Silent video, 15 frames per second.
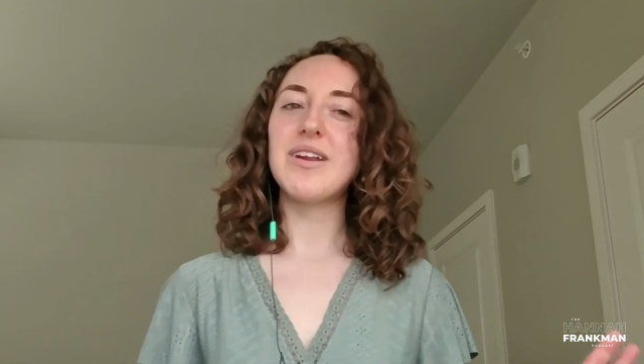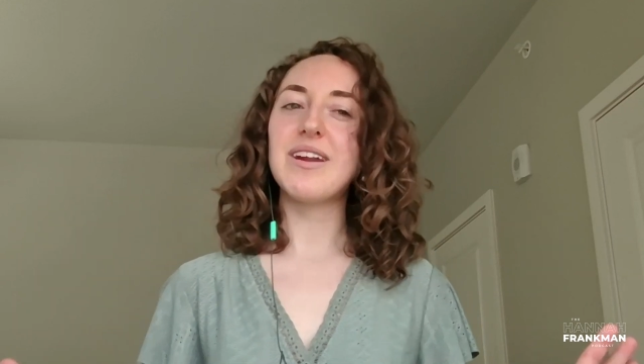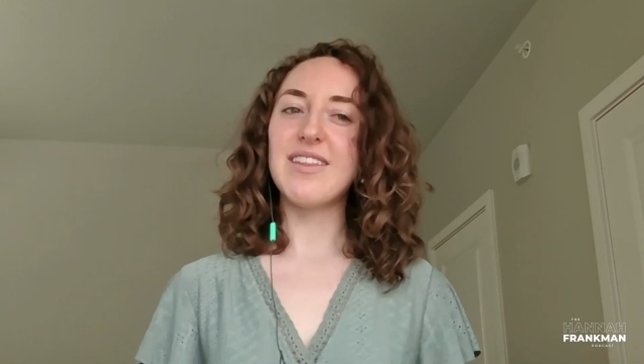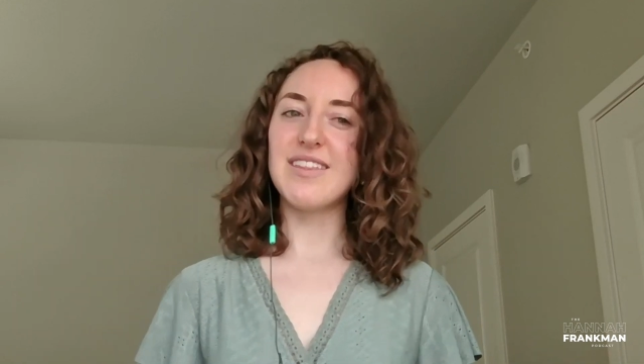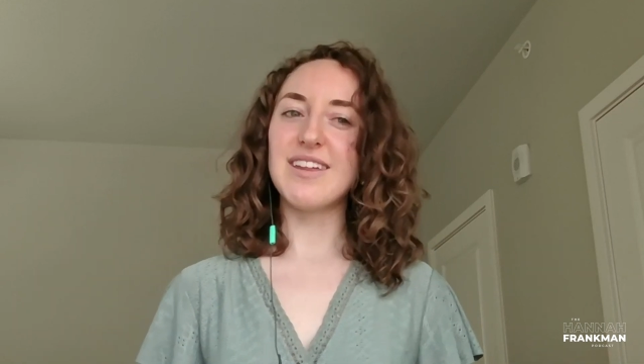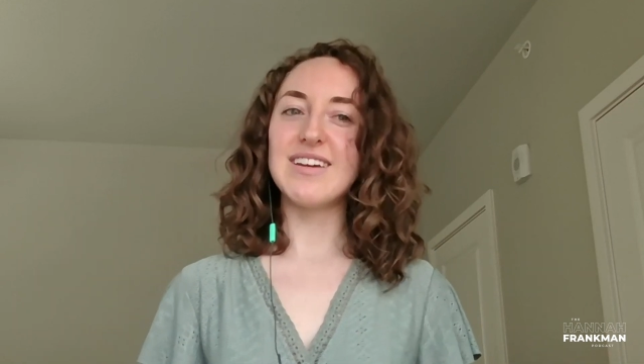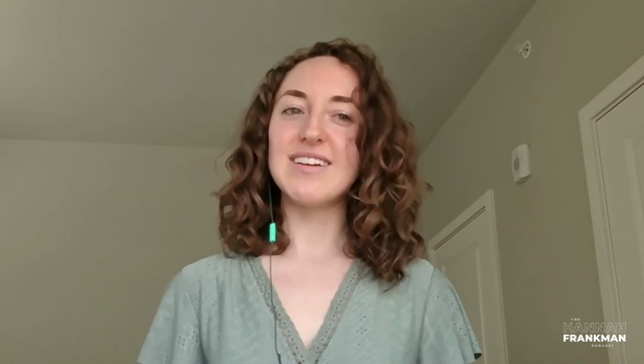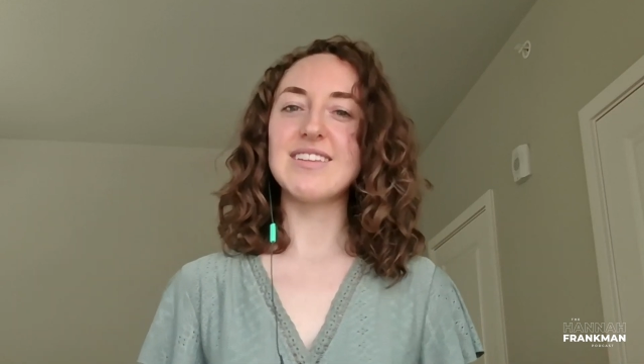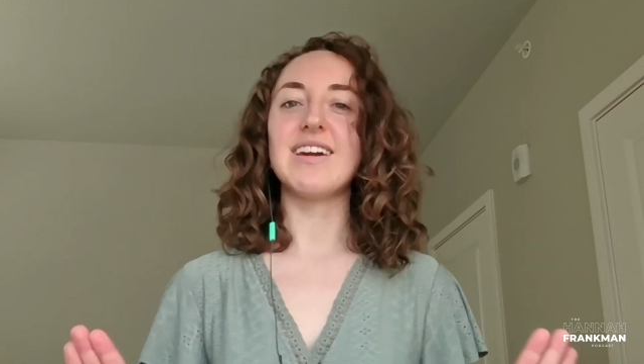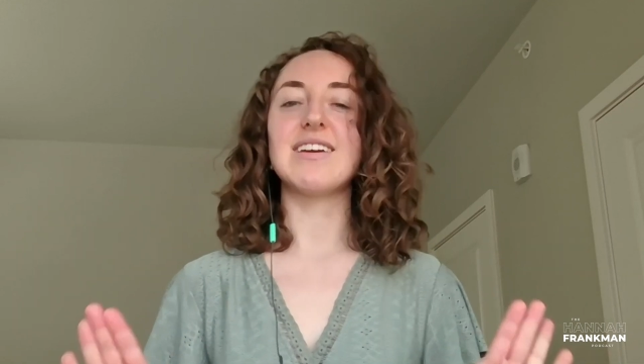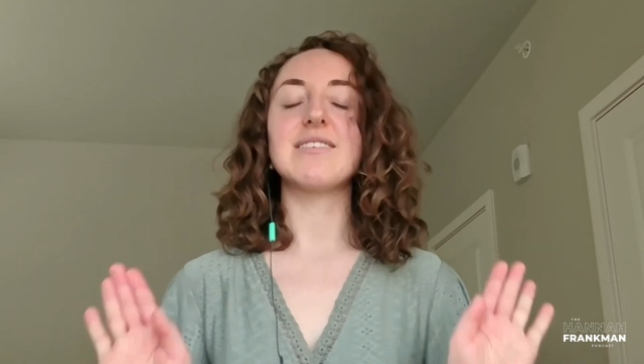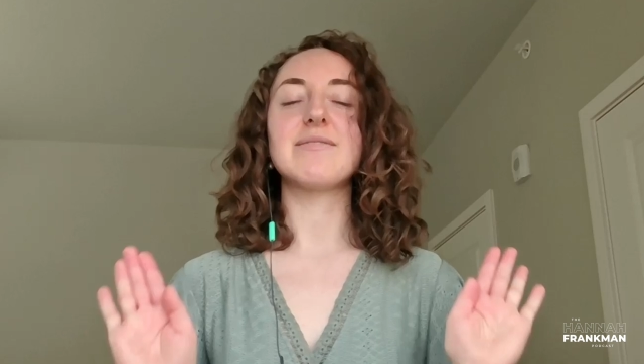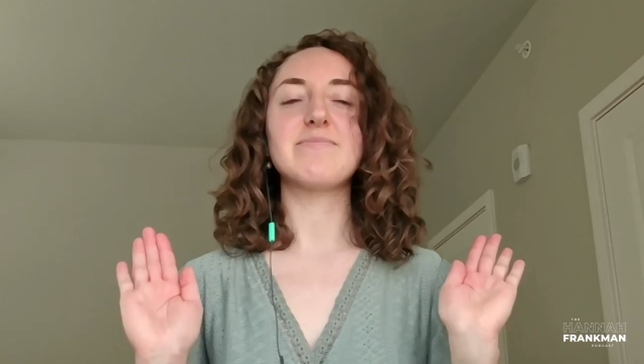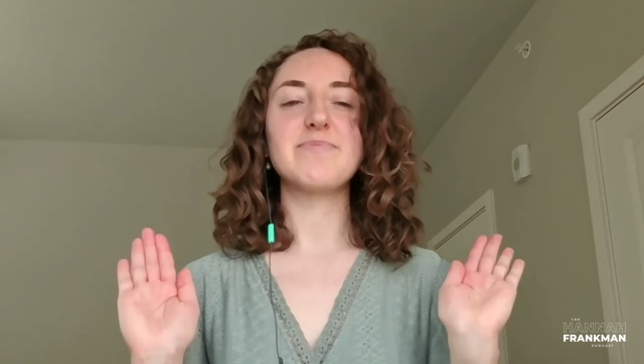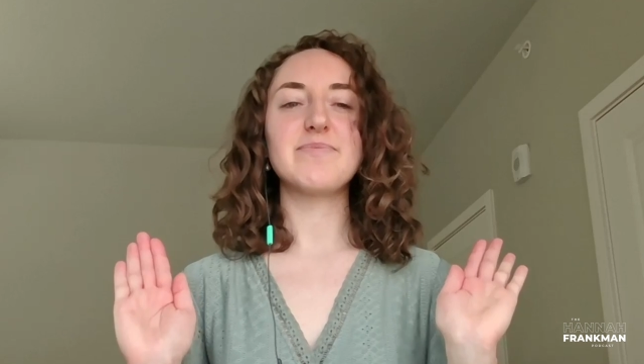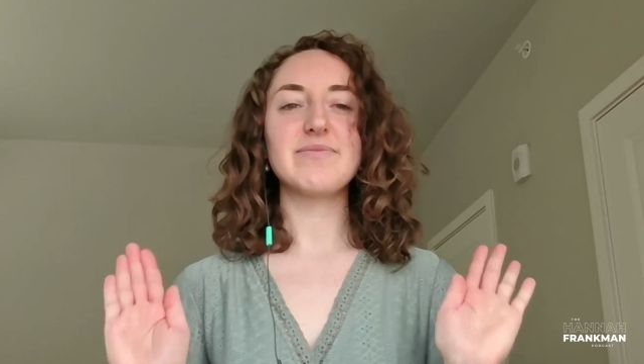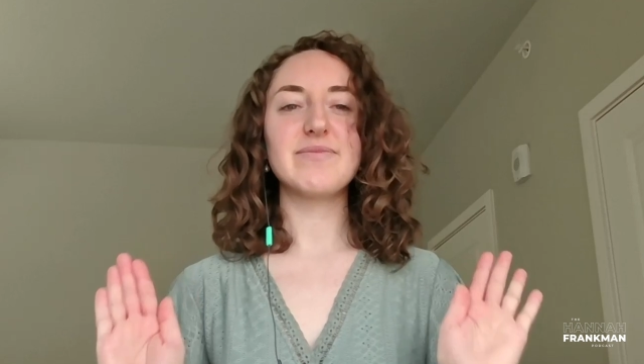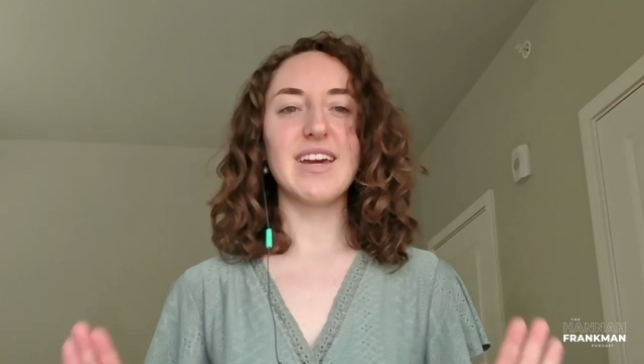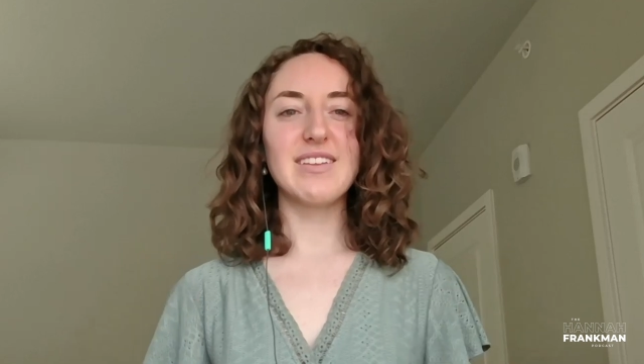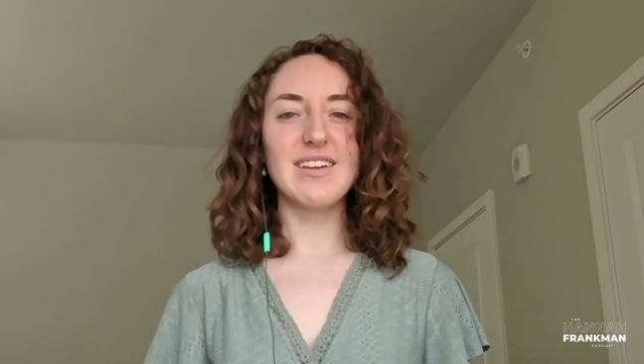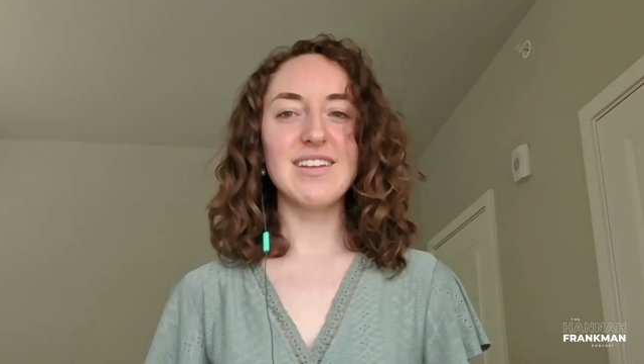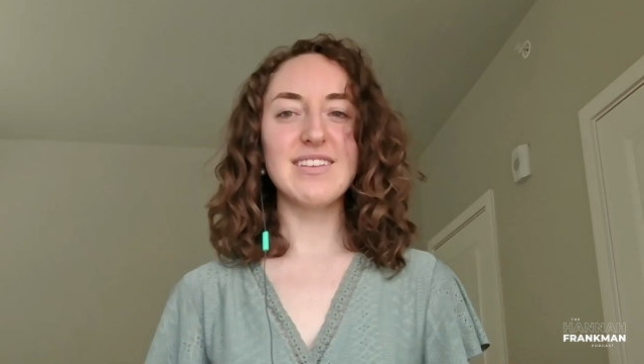I think like
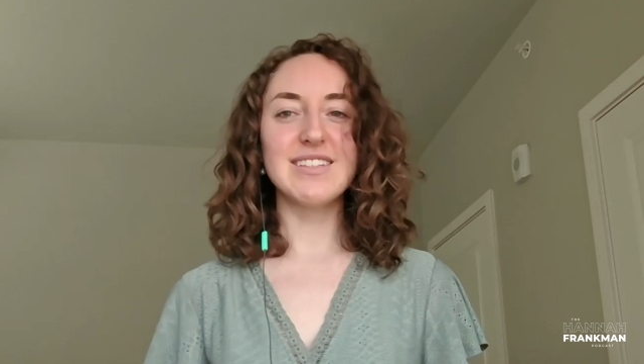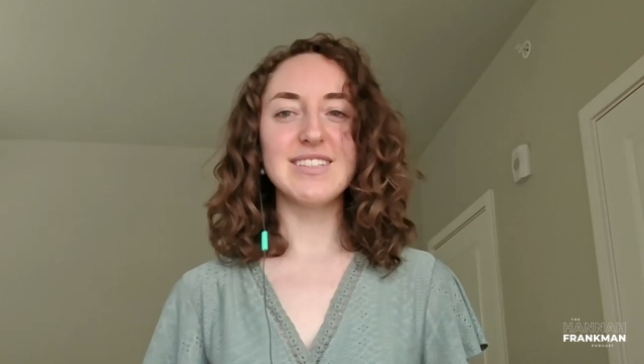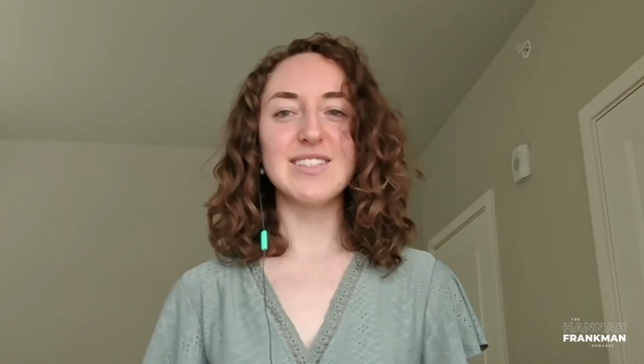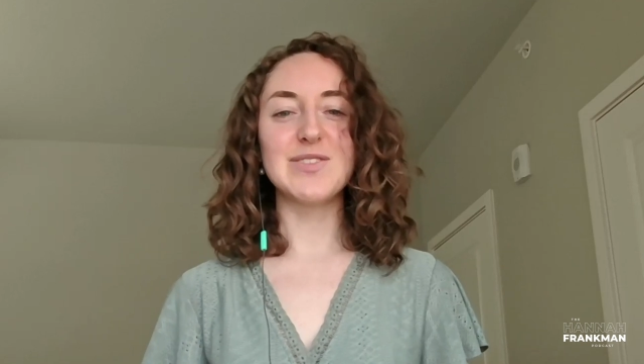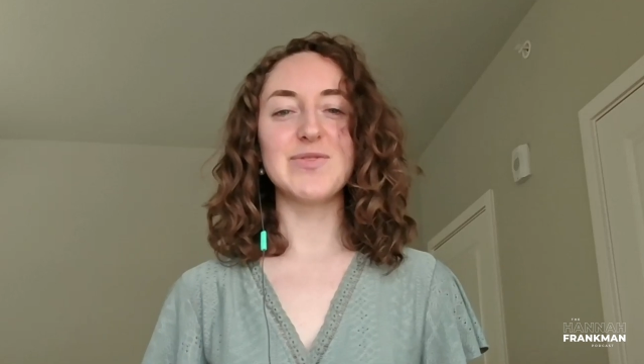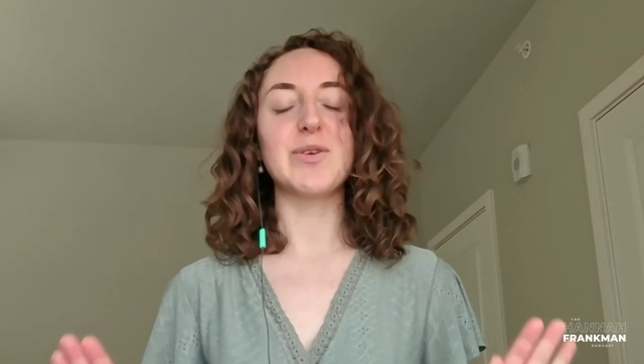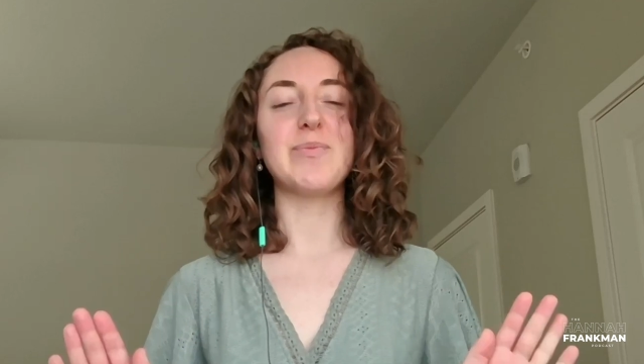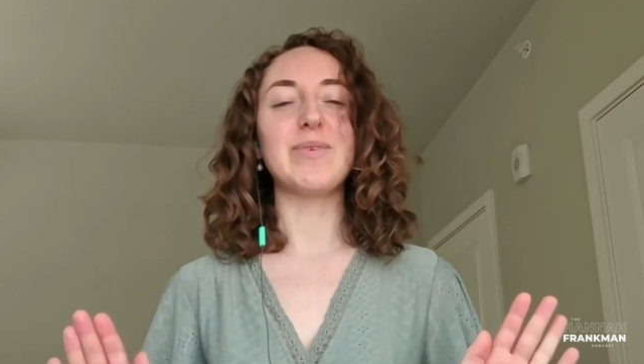I think this is for